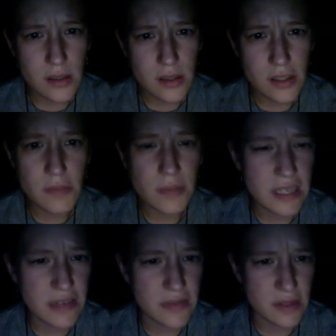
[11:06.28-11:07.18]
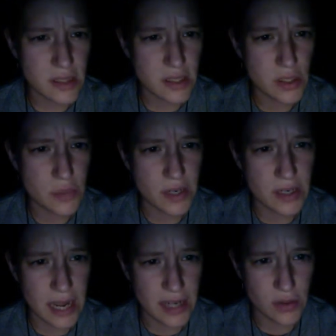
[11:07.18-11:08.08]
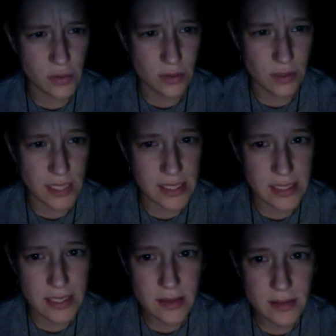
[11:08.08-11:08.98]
Do you believe in the supernatural, Leslie?